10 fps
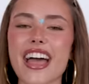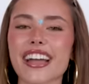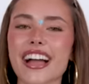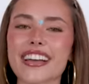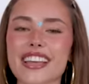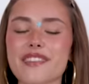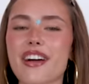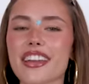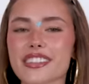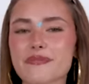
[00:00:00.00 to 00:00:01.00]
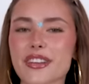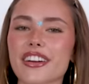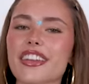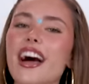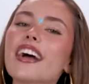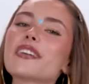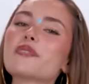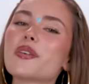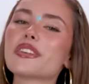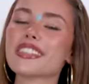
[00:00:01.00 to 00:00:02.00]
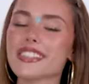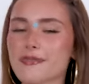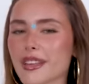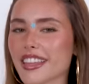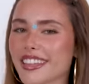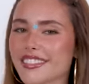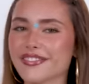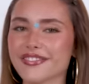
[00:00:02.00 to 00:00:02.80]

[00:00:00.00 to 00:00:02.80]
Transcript: hey guys, I'm Madison Beer and I am going to spill it.